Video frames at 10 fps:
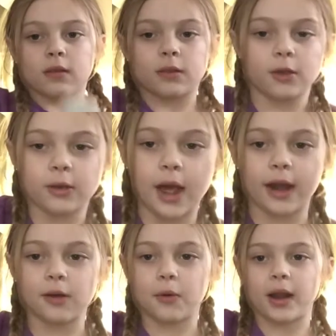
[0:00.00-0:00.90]
You
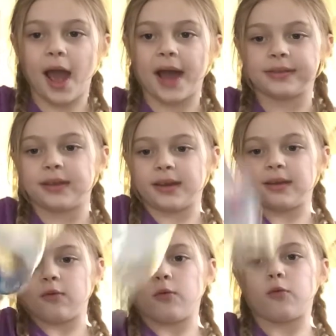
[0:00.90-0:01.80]
kind of want it at the
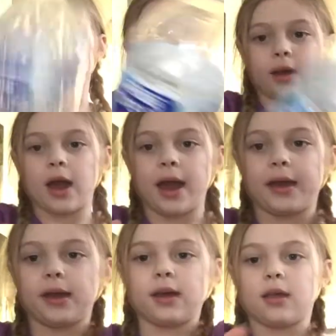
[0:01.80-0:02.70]
great
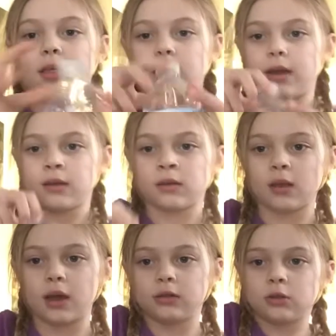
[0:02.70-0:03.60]
height, like
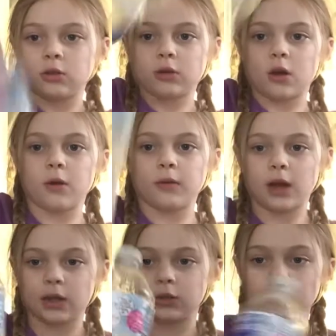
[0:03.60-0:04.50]
not too low,
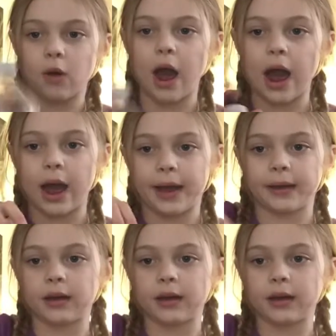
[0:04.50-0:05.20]
not too high.